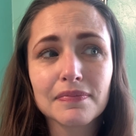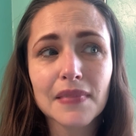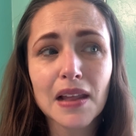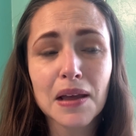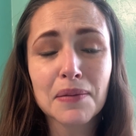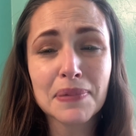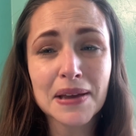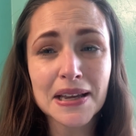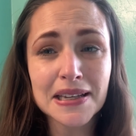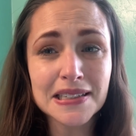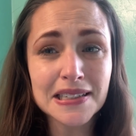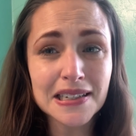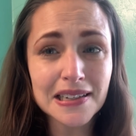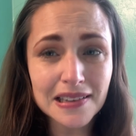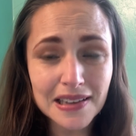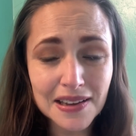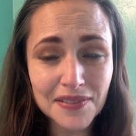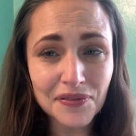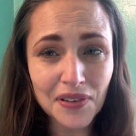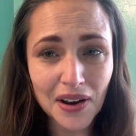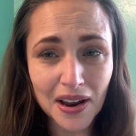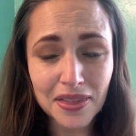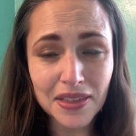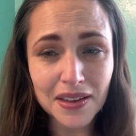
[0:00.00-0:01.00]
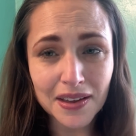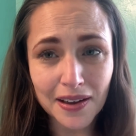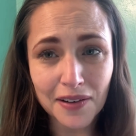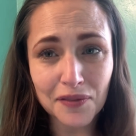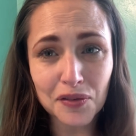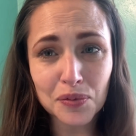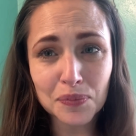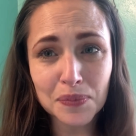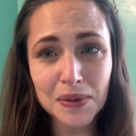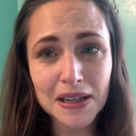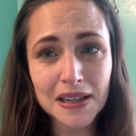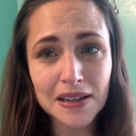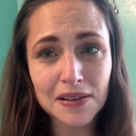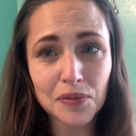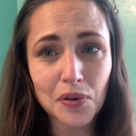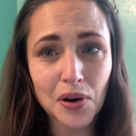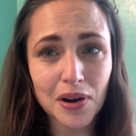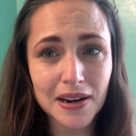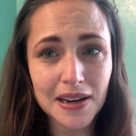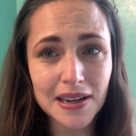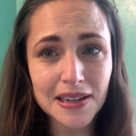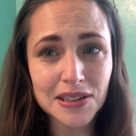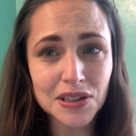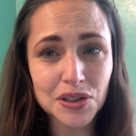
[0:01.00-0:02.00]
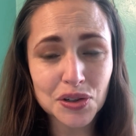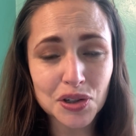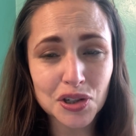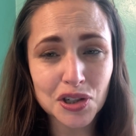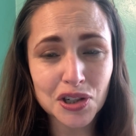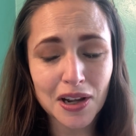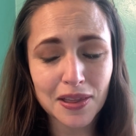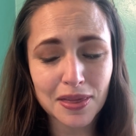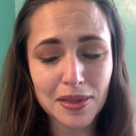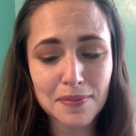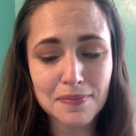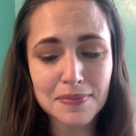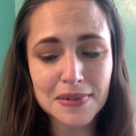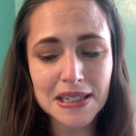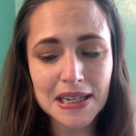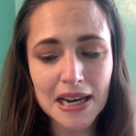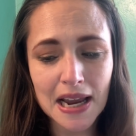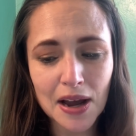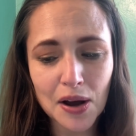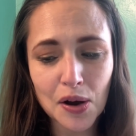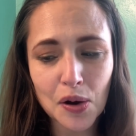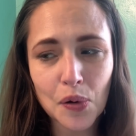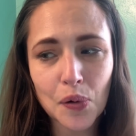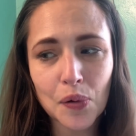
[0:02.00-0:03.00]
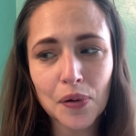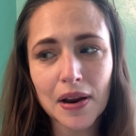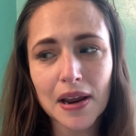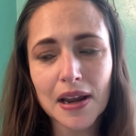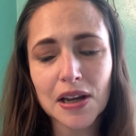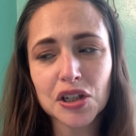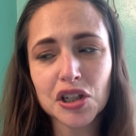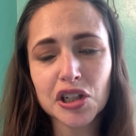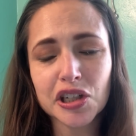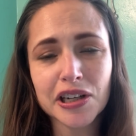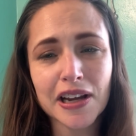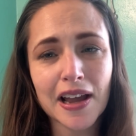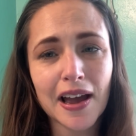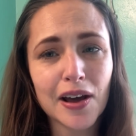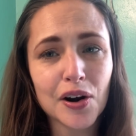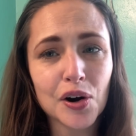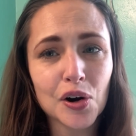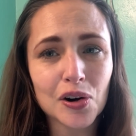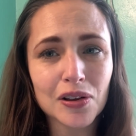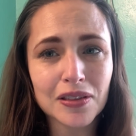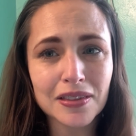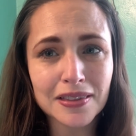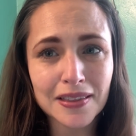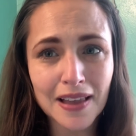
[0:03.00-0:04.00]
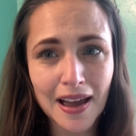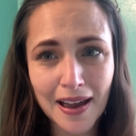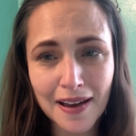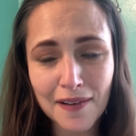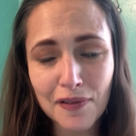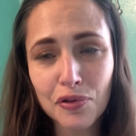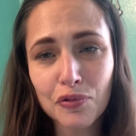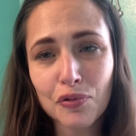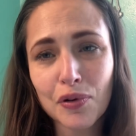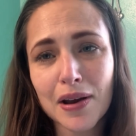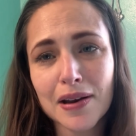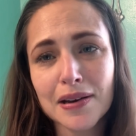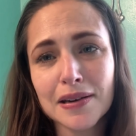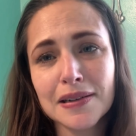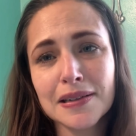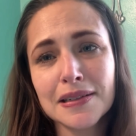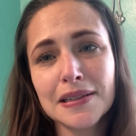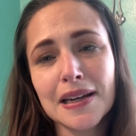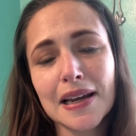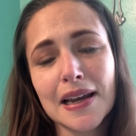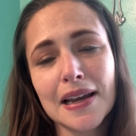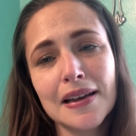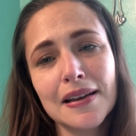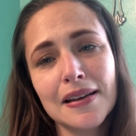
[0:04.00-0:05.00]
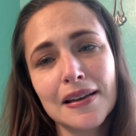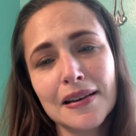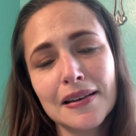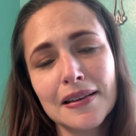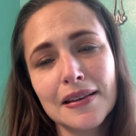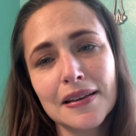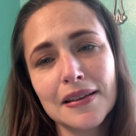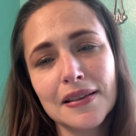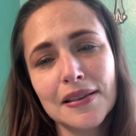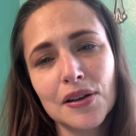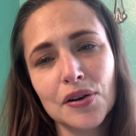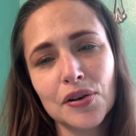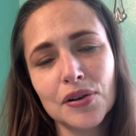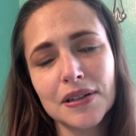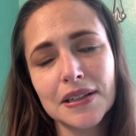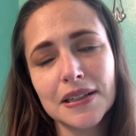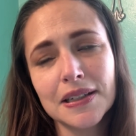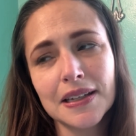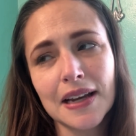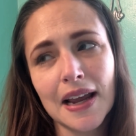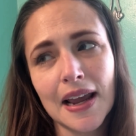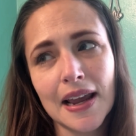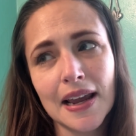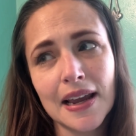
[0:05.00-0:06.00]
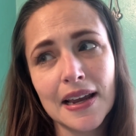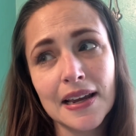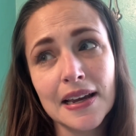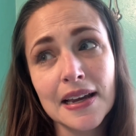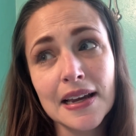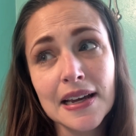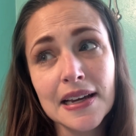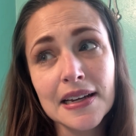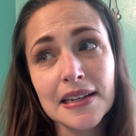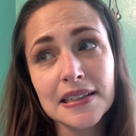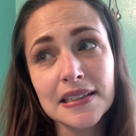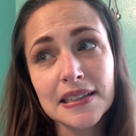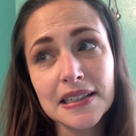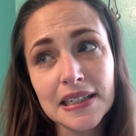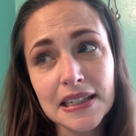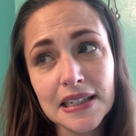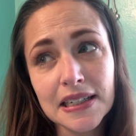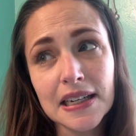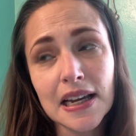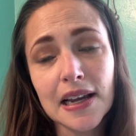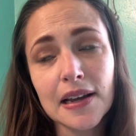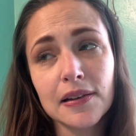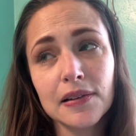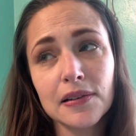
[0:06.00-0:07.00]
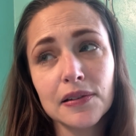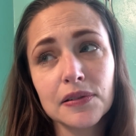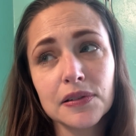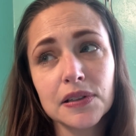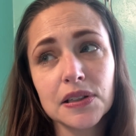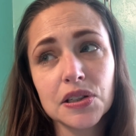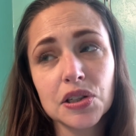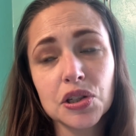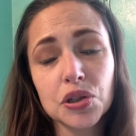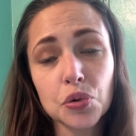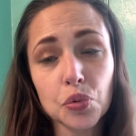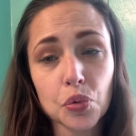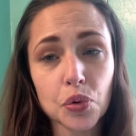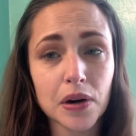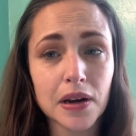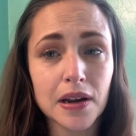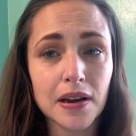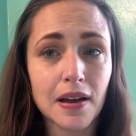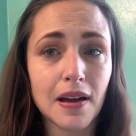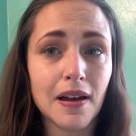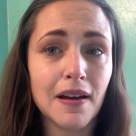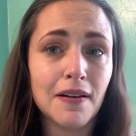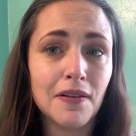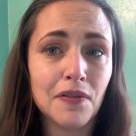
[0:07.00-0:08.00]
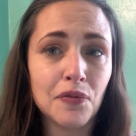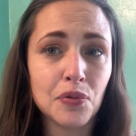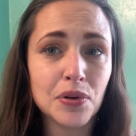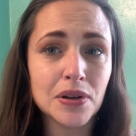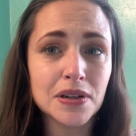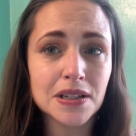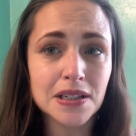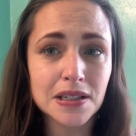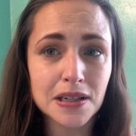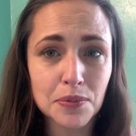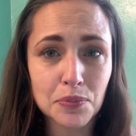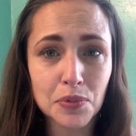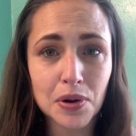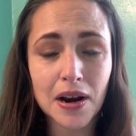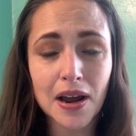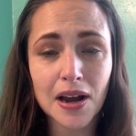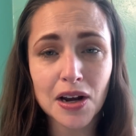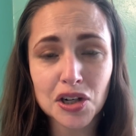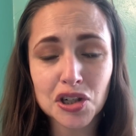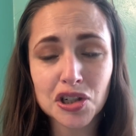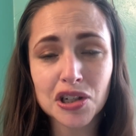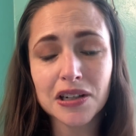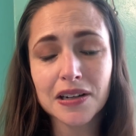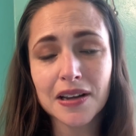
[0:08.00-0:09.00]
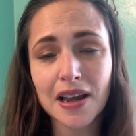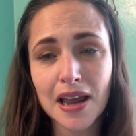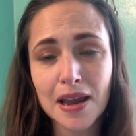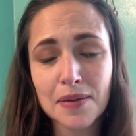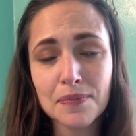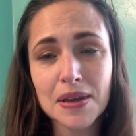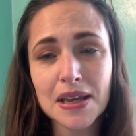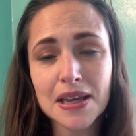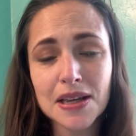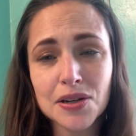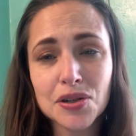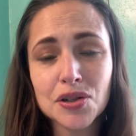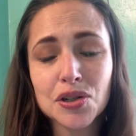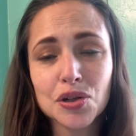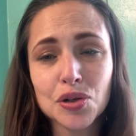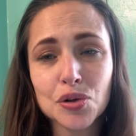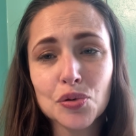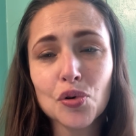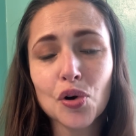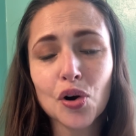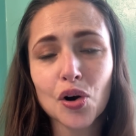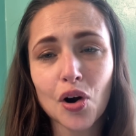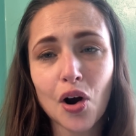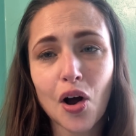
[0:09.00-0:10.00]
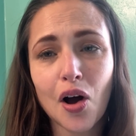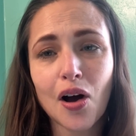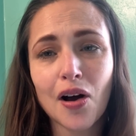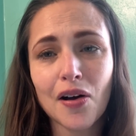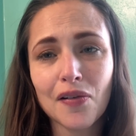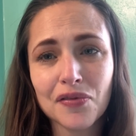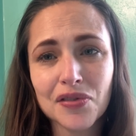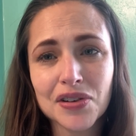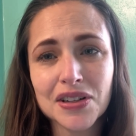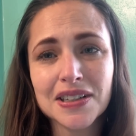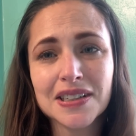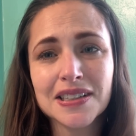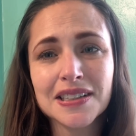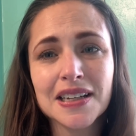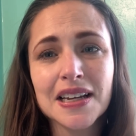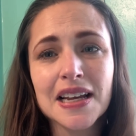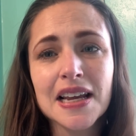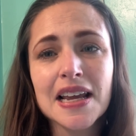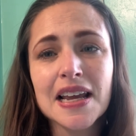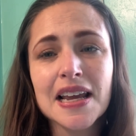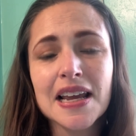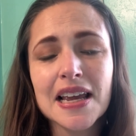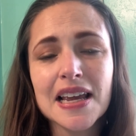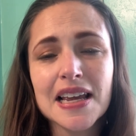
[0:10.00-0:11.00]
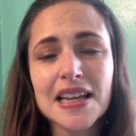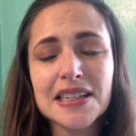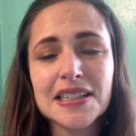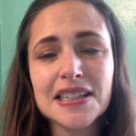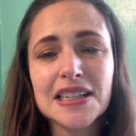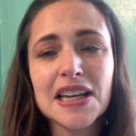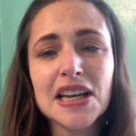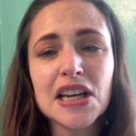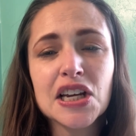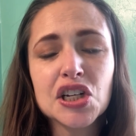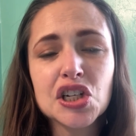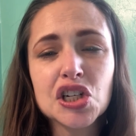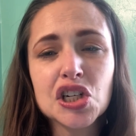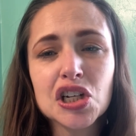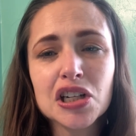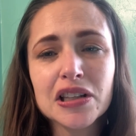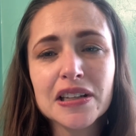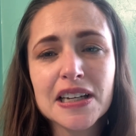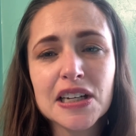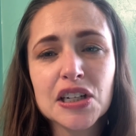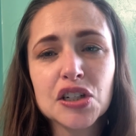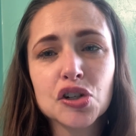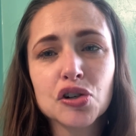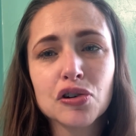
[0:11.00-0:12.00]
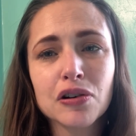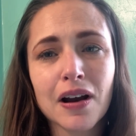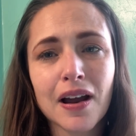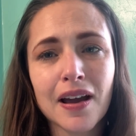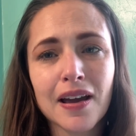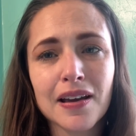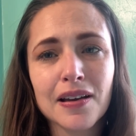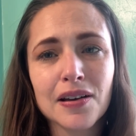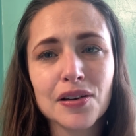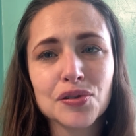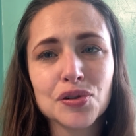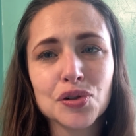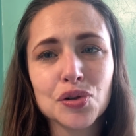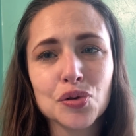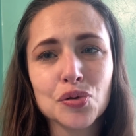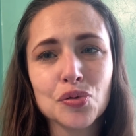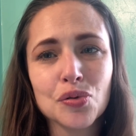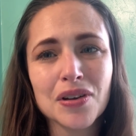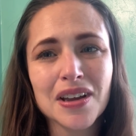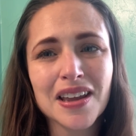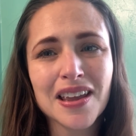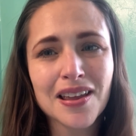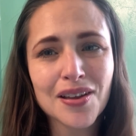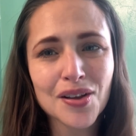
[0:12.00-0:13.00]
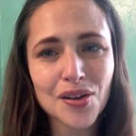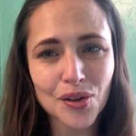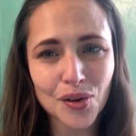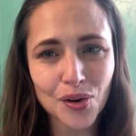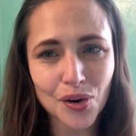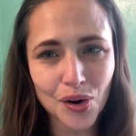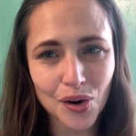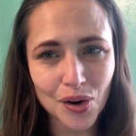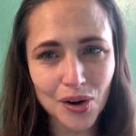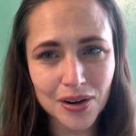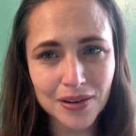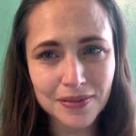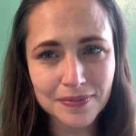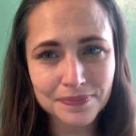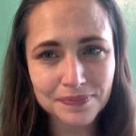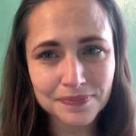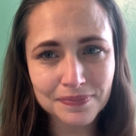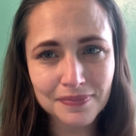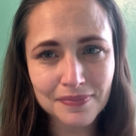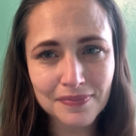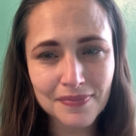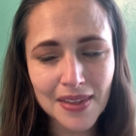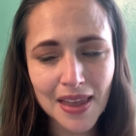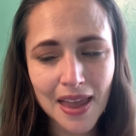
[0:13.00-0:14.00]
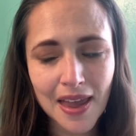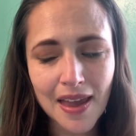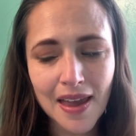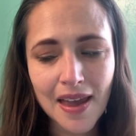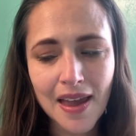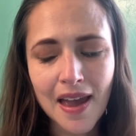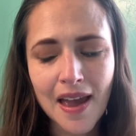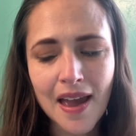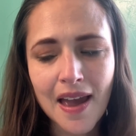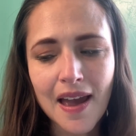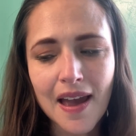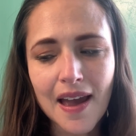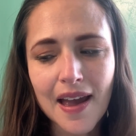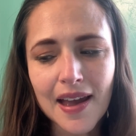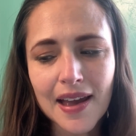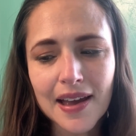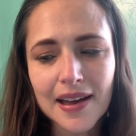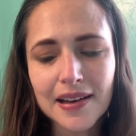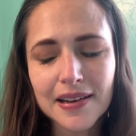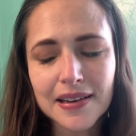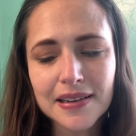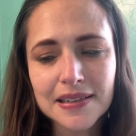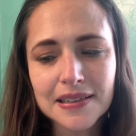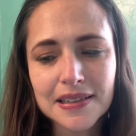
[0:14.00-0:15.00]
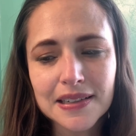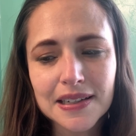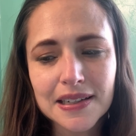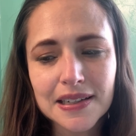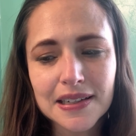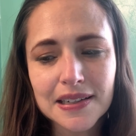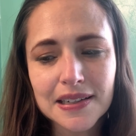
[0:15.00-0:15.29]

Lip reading: basically fight the government, wanting to shut them down. And she had her life threatened. And there is a detailed story of when someone actually came into her office intentionally trying to kill her. And